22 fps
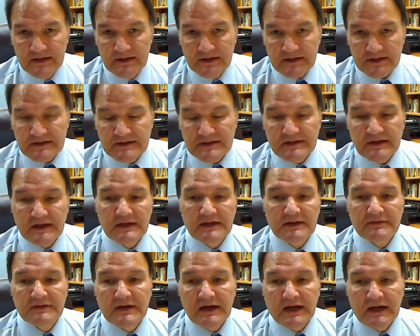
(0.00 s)
the Son
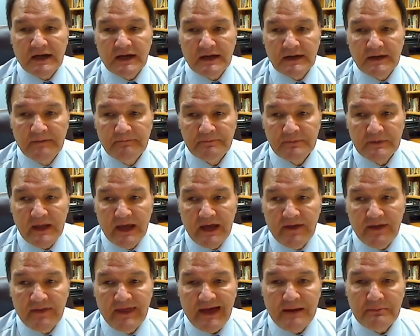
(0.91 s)
of God,
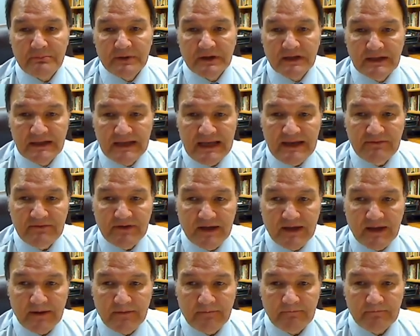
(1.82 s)
and that
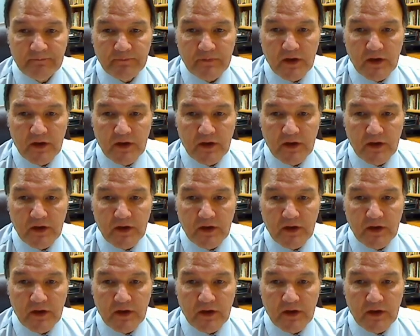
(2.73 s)
believing